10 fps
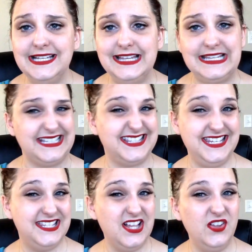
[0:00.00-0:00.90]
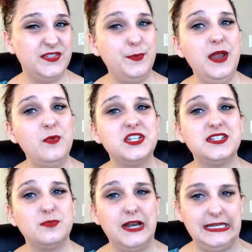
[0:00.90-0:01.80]
like a sea salt spray, which
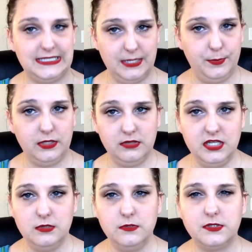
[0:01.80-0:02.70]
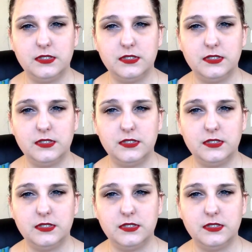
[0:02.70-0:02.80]
is what I typically use,